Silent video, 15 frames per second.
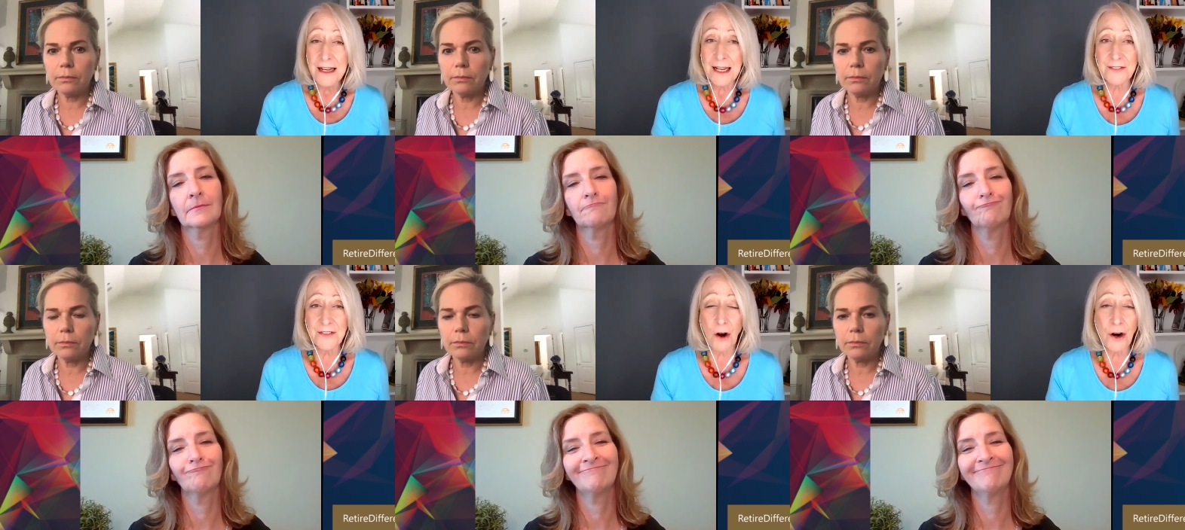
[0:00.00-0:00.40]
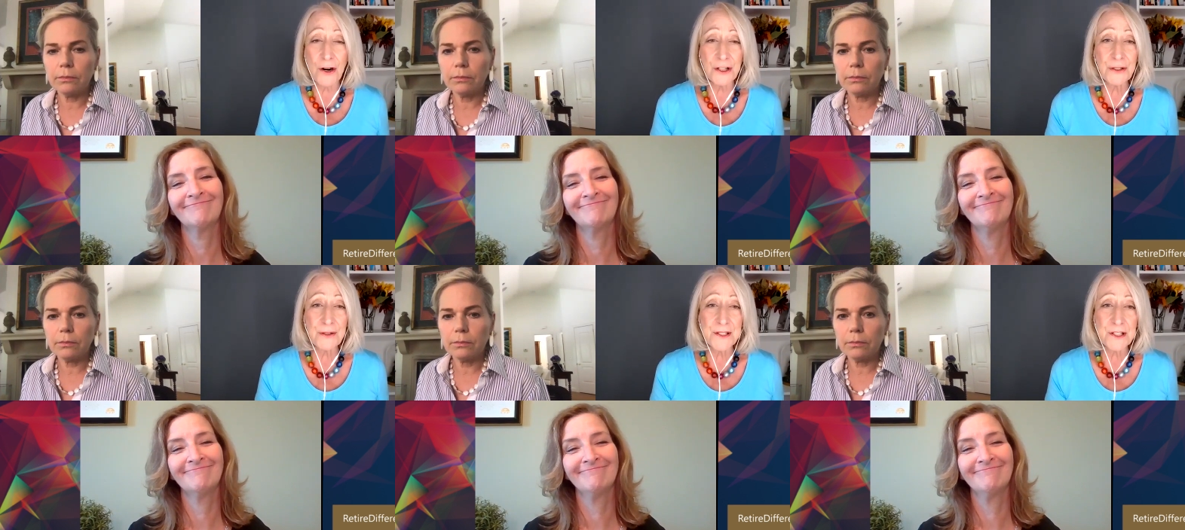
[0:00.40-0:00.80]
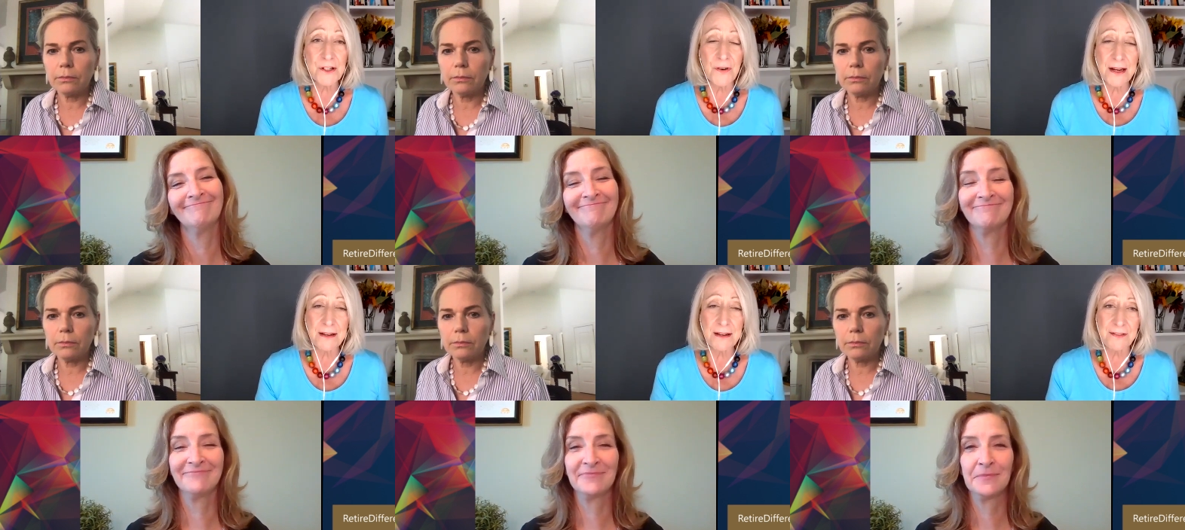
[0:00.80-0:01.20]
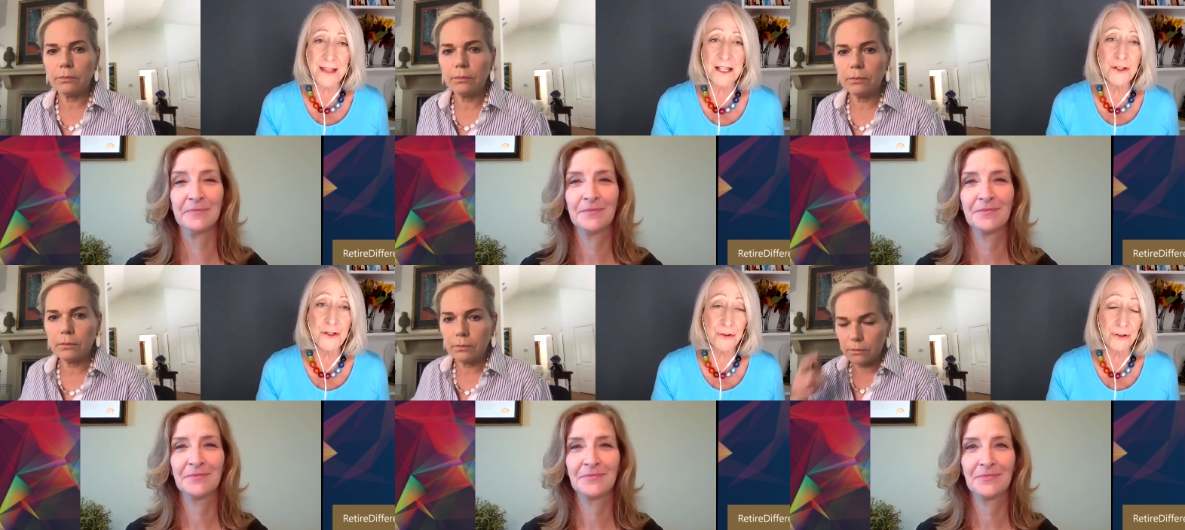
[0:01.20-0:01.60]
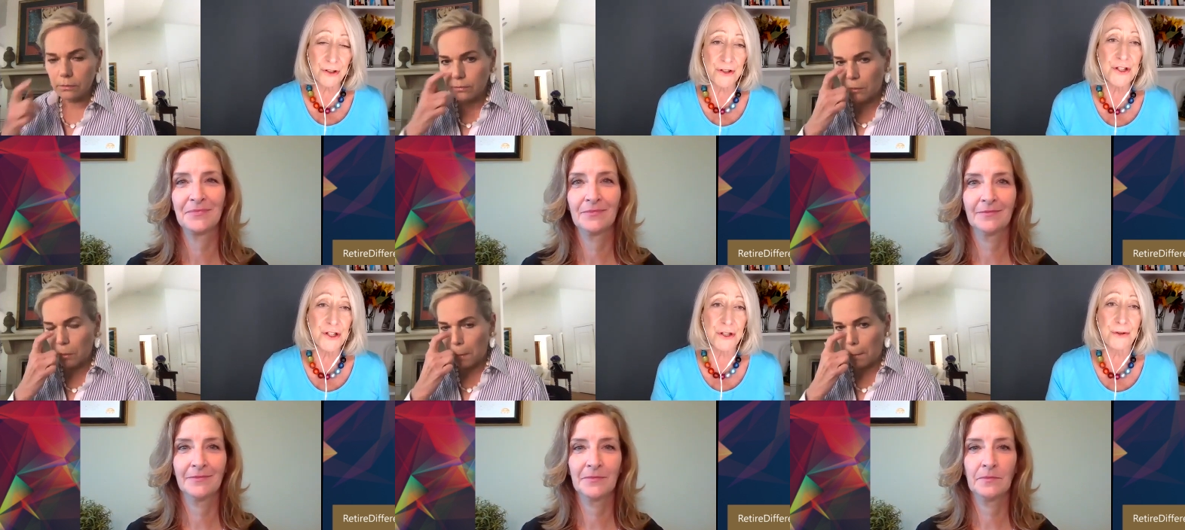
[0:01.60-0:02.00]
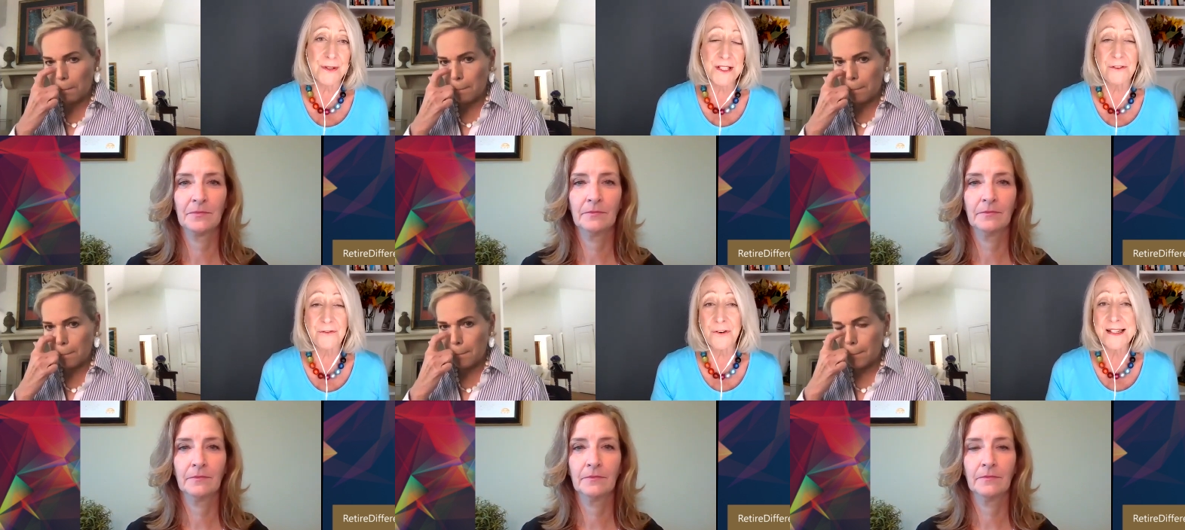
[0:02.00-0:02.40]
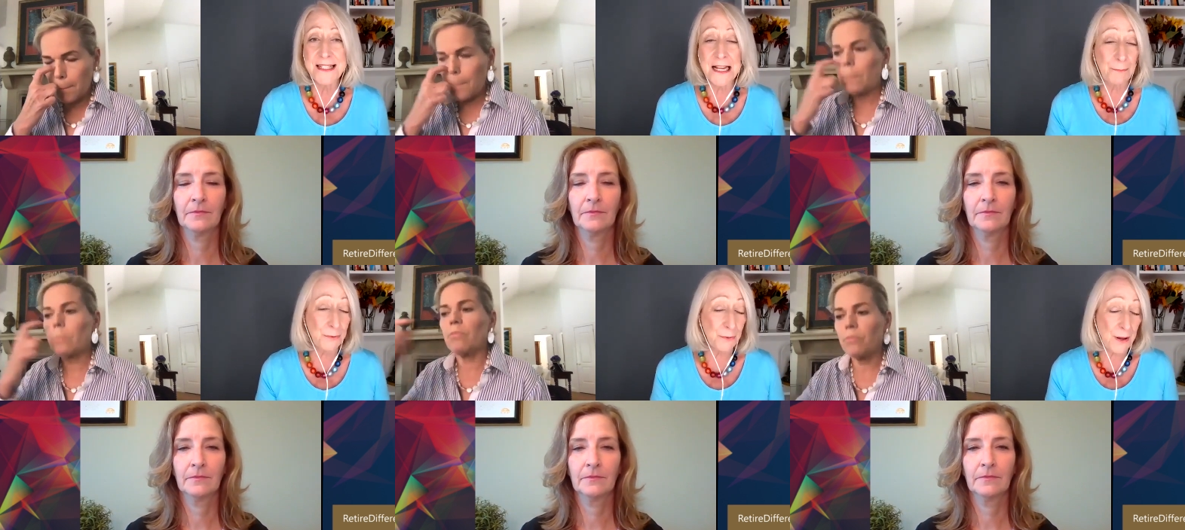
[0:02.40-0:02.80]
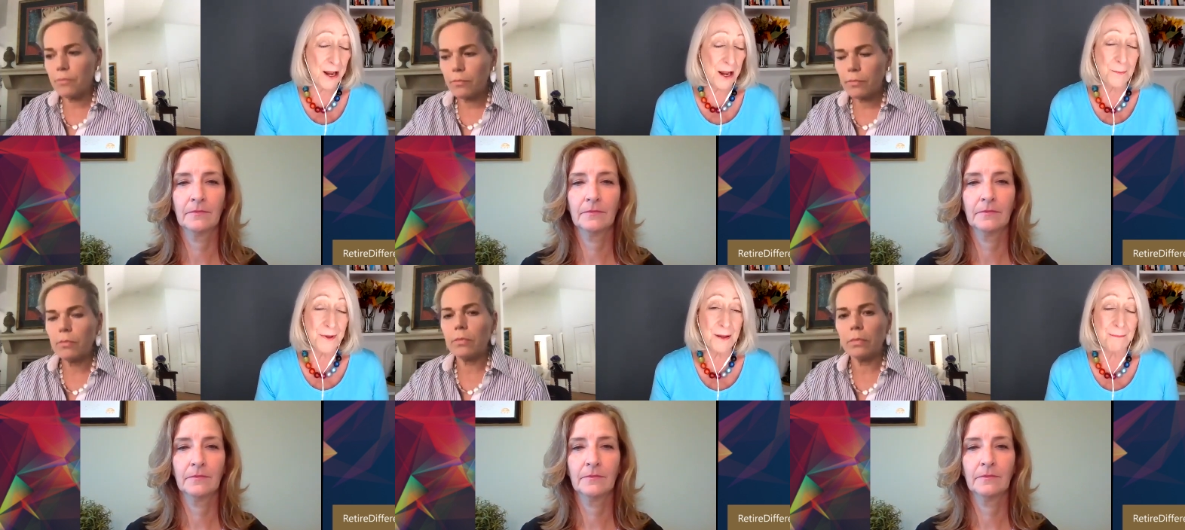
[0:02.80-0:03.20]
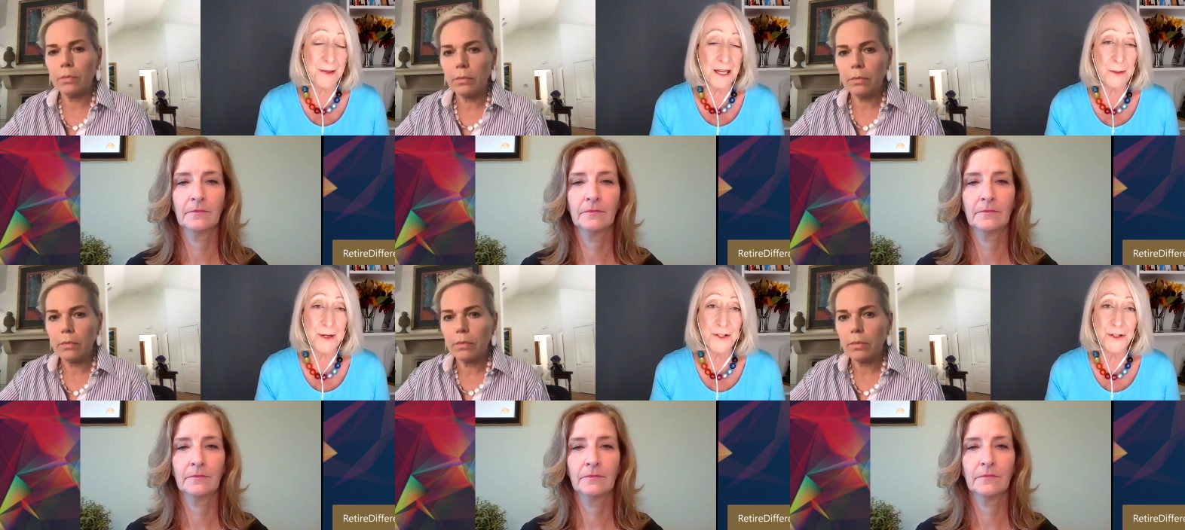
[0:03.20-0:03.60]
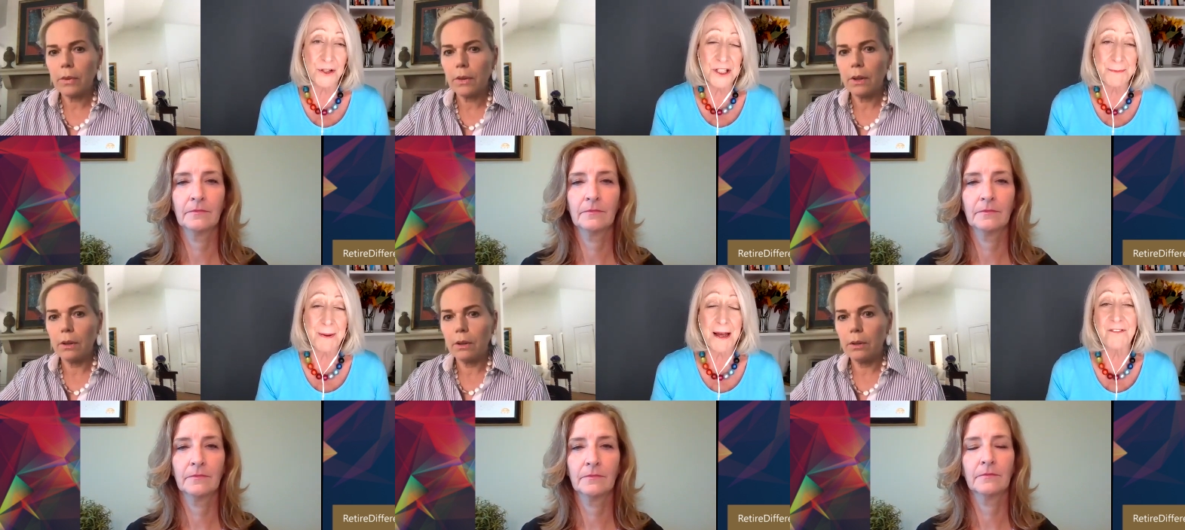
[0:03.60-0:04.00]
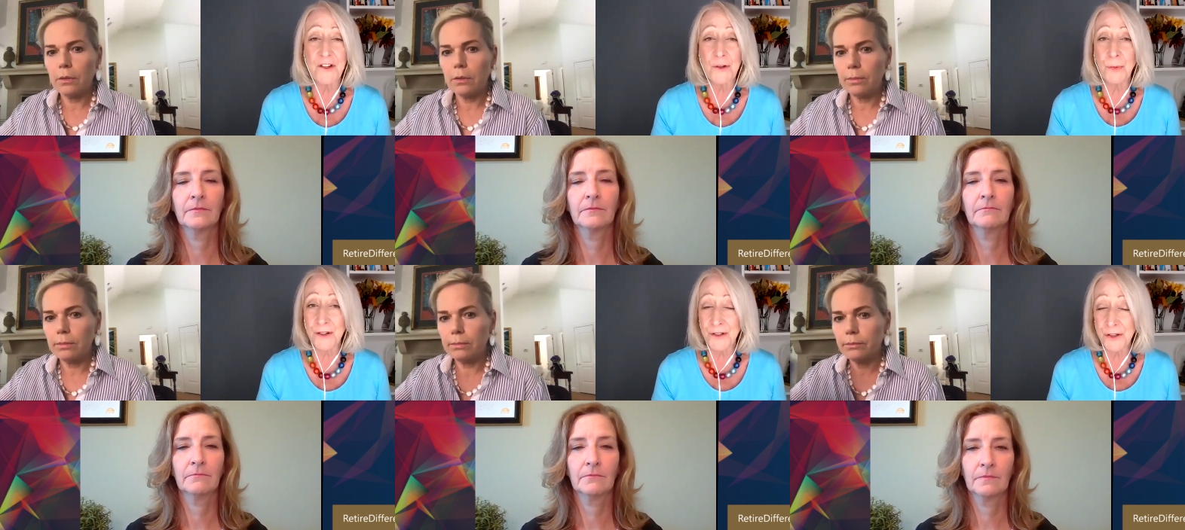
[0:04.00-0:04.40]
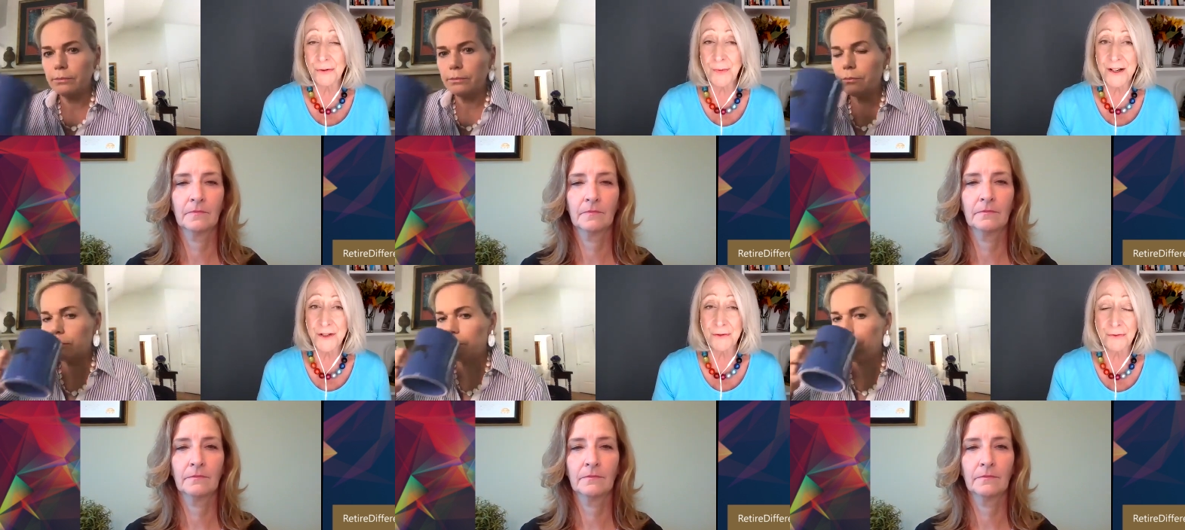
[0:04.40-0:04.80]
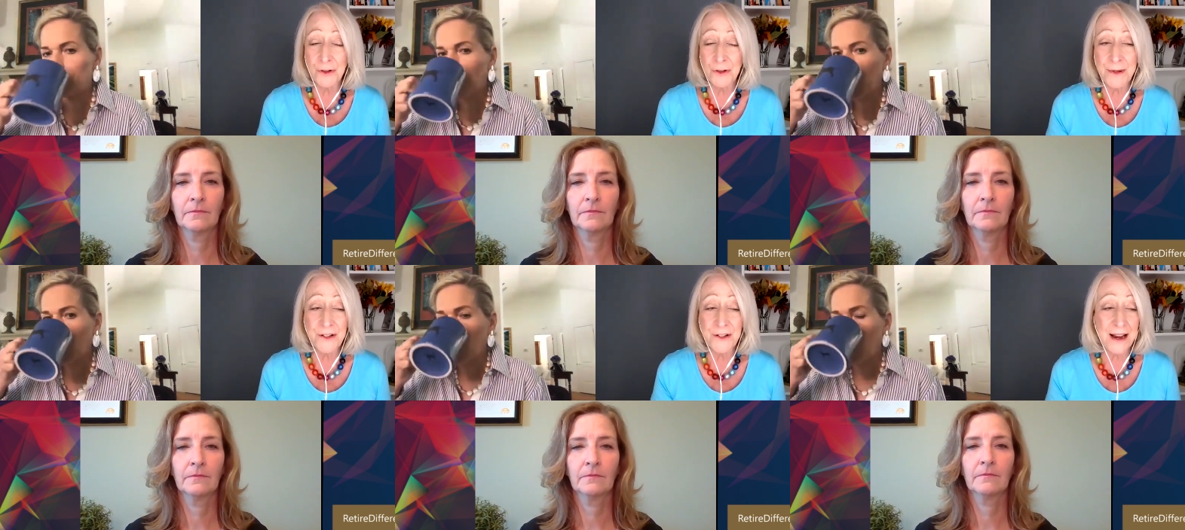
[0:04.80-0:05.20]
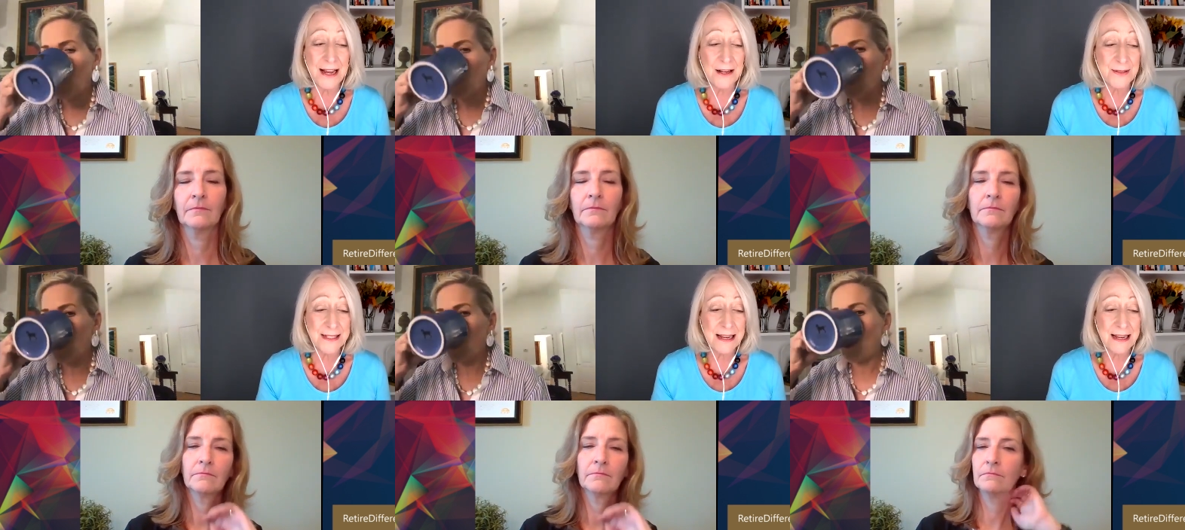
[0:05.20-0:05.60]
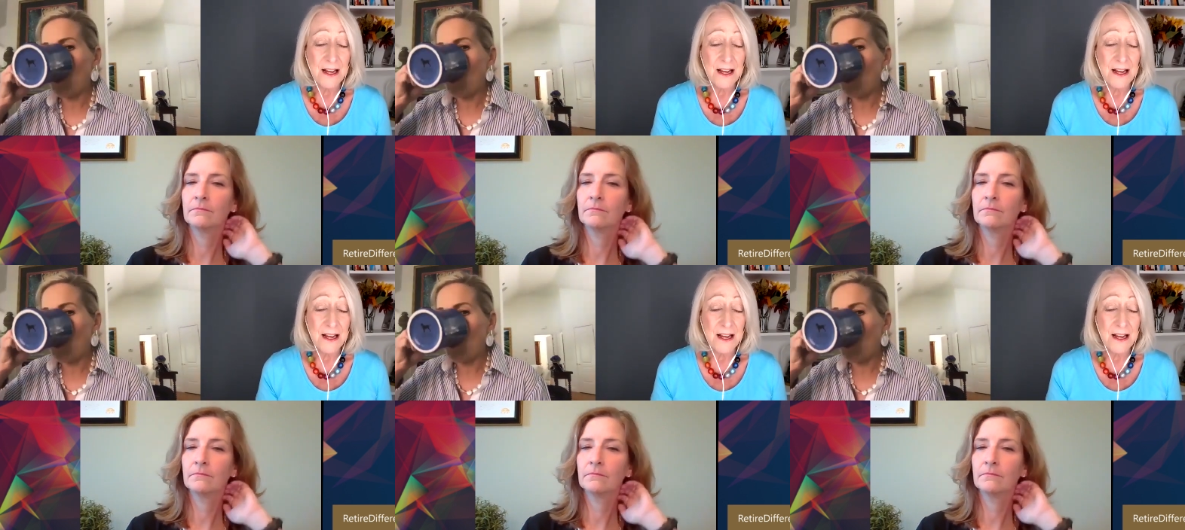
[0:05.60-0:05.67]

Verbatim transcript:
Speaker 1: Like the articles are very things you can do. So, for example, Airbnb, we talked about if you want to rent a room in your house,